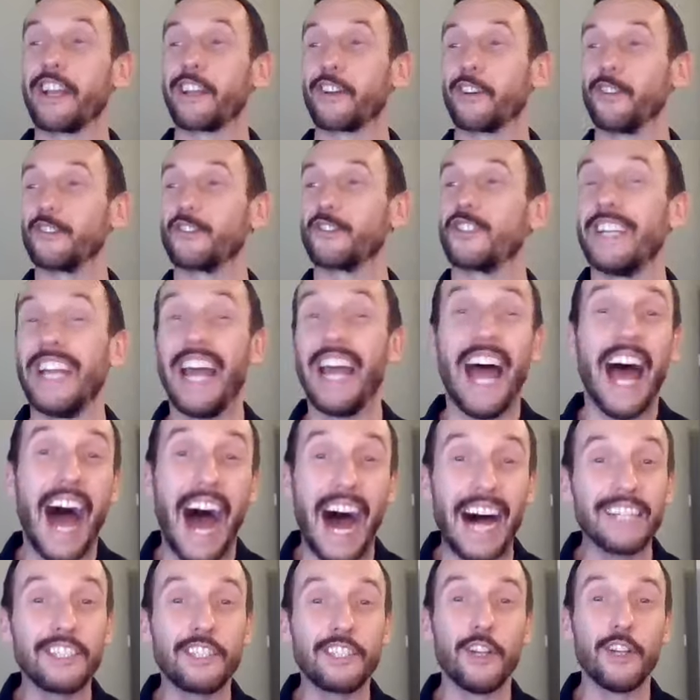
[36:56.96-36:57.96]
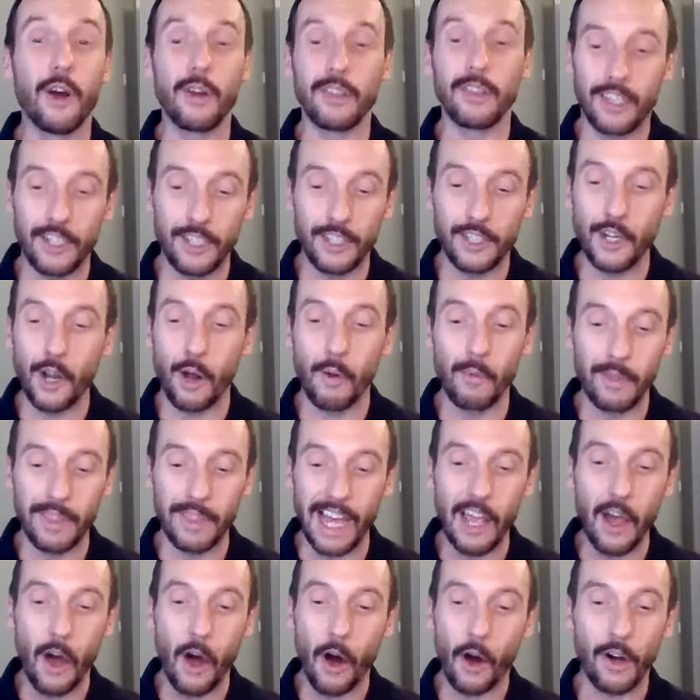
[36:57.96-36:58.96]
great country, and do you know
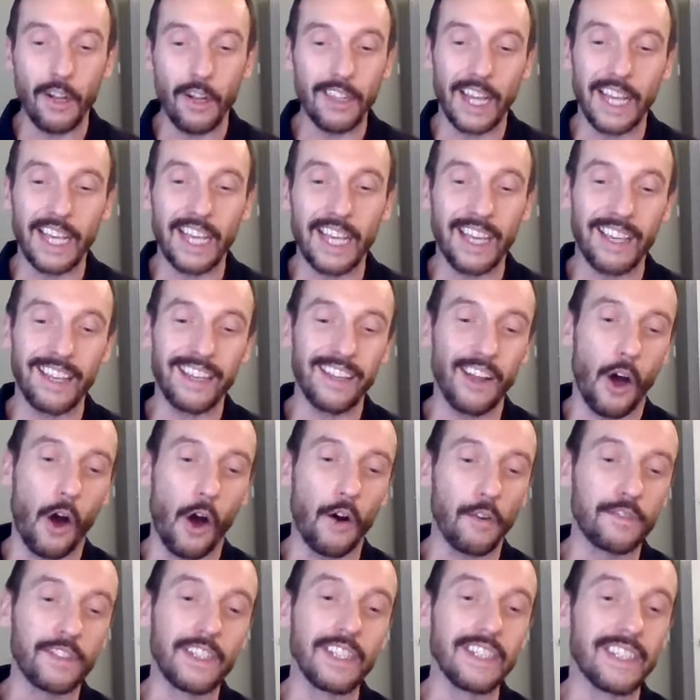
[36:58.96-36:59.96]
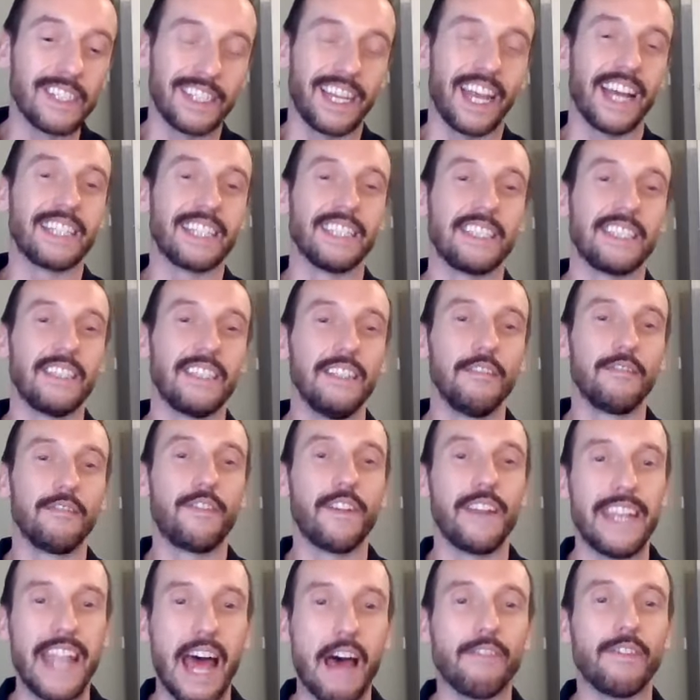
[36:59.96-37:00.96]
they are like often skittered
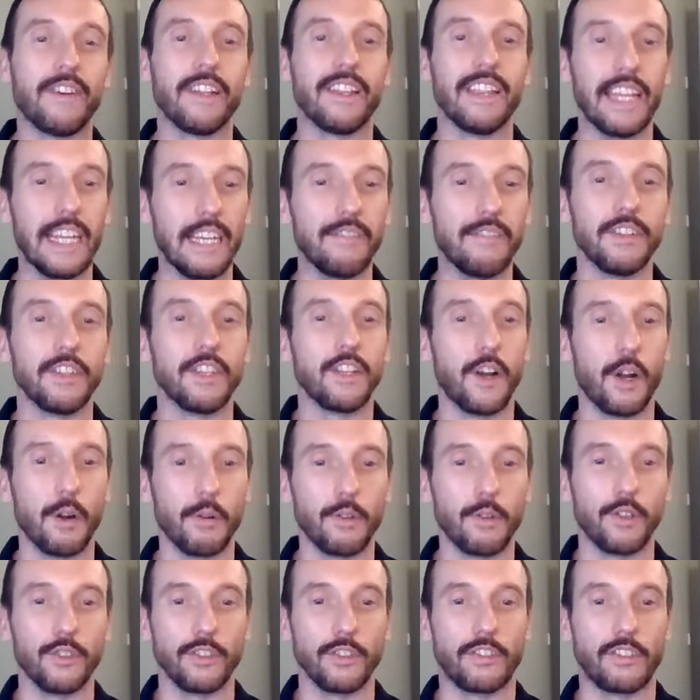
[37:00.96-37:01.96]
for never leaving their own